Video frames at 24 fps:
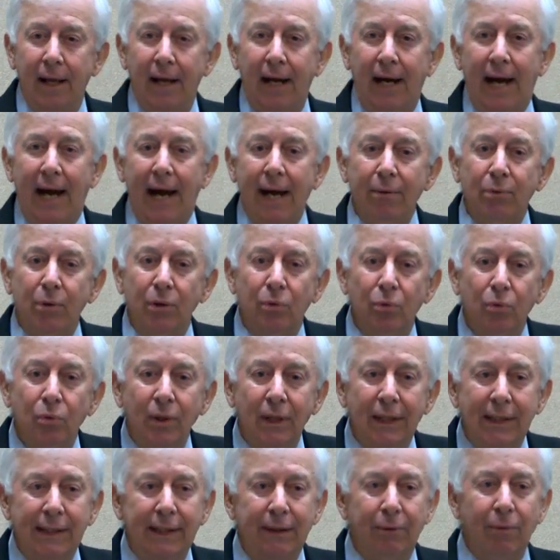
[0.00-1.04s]
I would
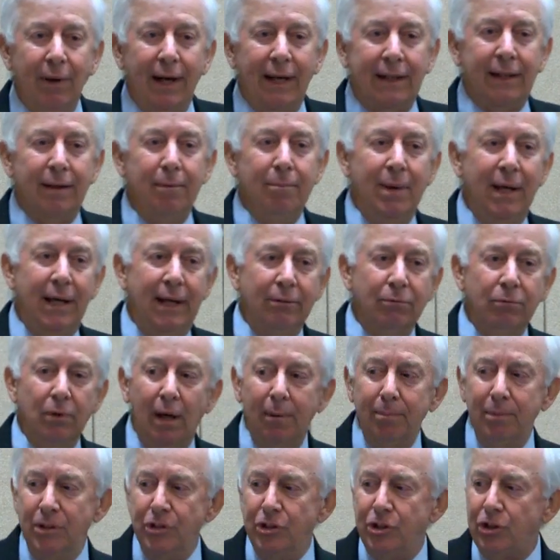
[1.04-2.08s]
really recommend
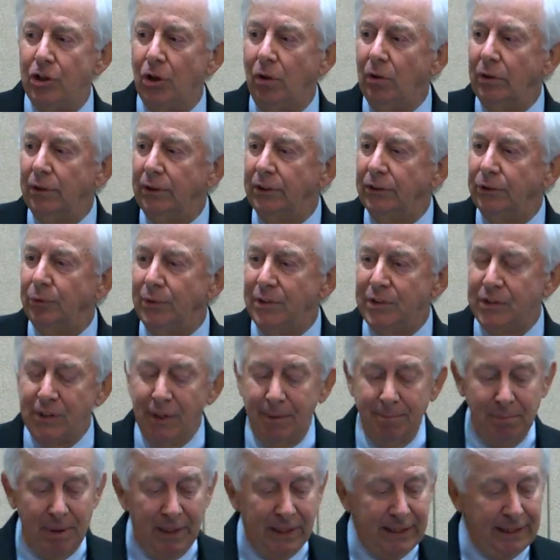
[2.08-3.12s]
rubbing shoulders with
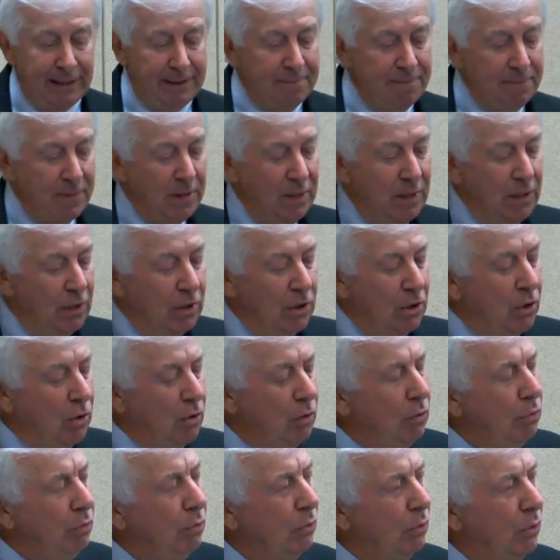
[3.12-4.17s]
somebody
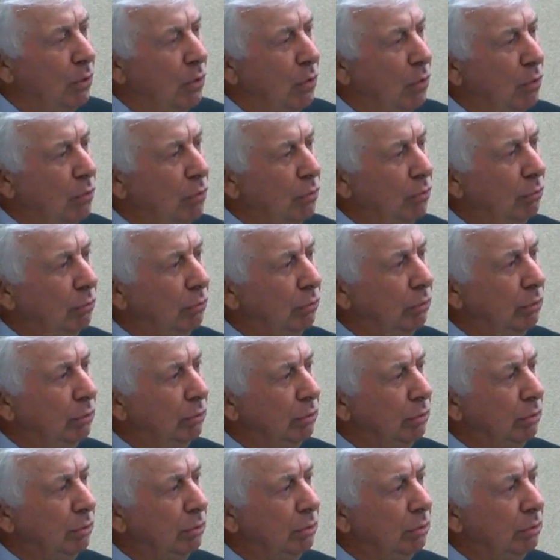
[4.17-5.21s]
who
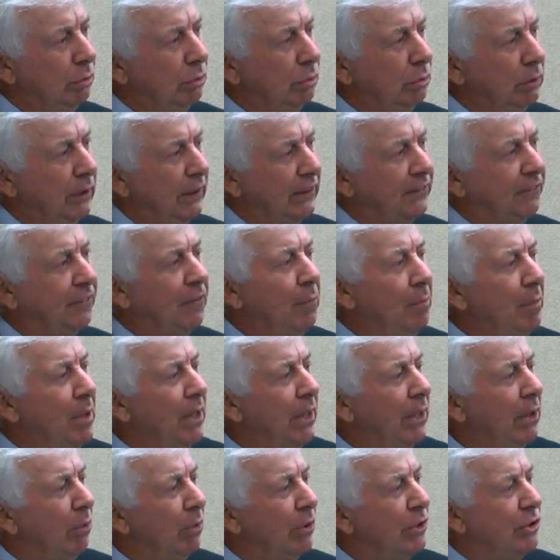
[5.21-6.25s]
is
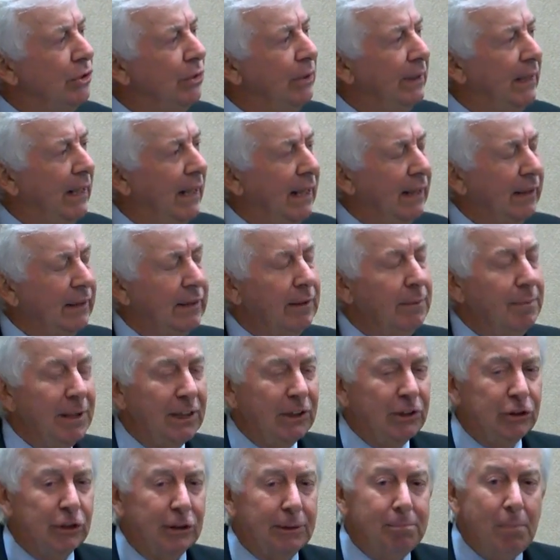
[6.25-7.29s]
familiar with doing
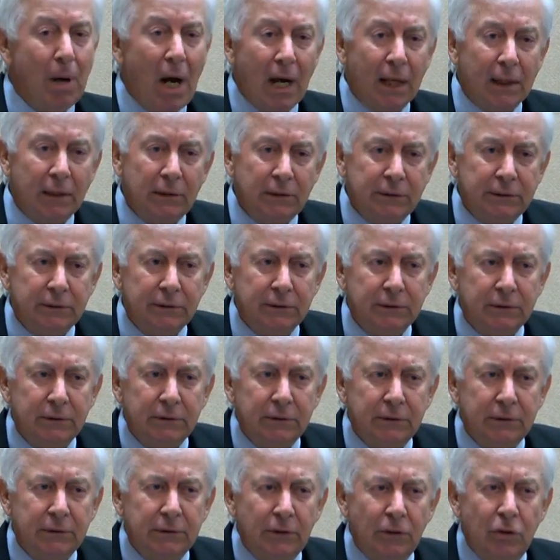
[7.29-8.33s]
econometric models,
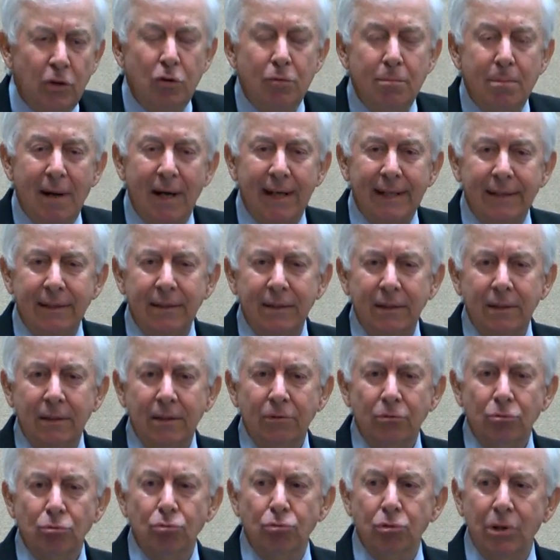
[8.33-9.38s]
who might
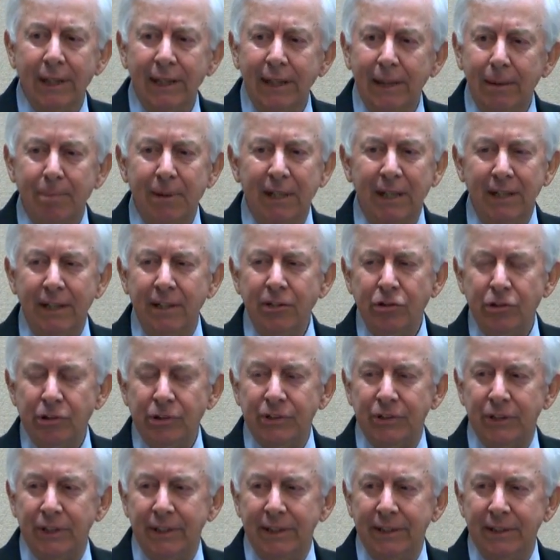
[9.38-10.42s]
really be
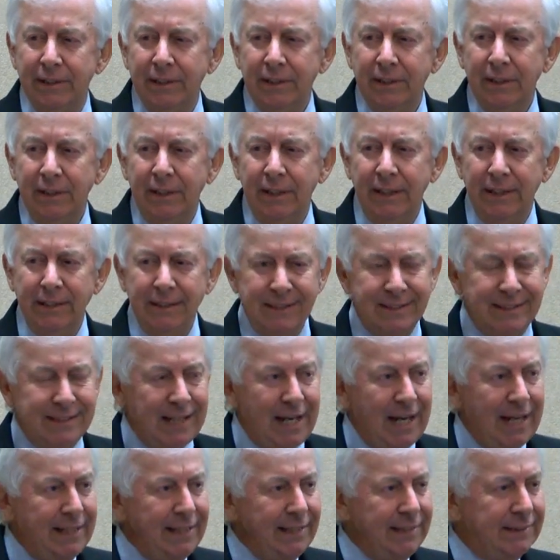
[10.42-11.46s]
interested in
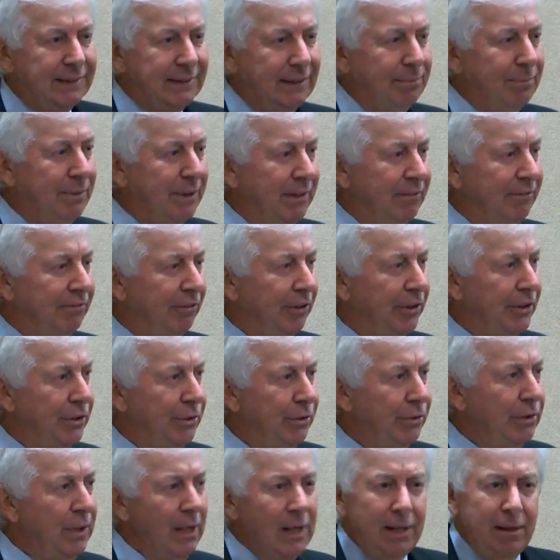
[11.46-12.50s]
designing something for
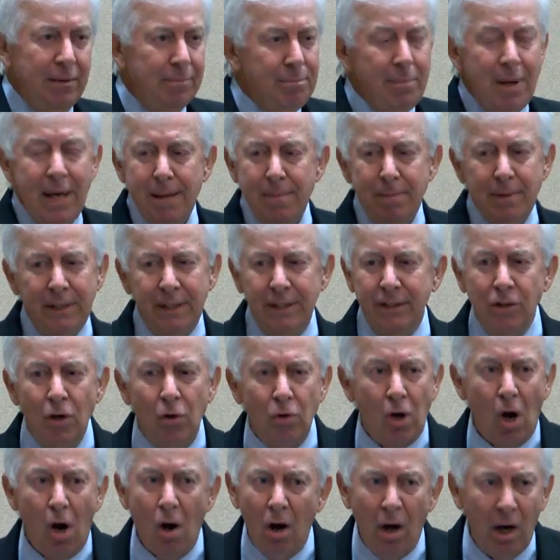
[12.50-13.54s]
you, maybe at no
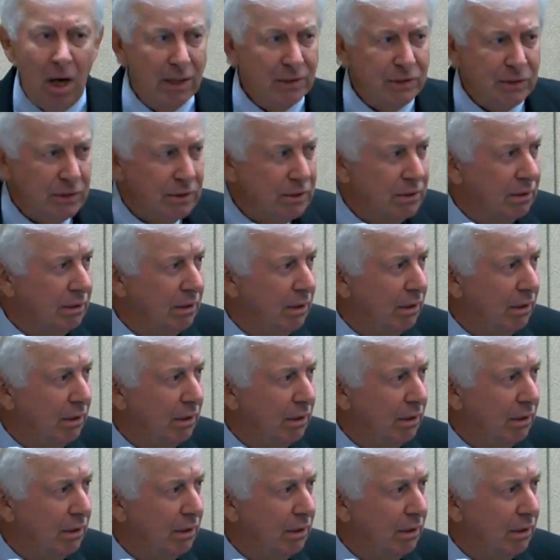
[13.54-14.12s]
cost.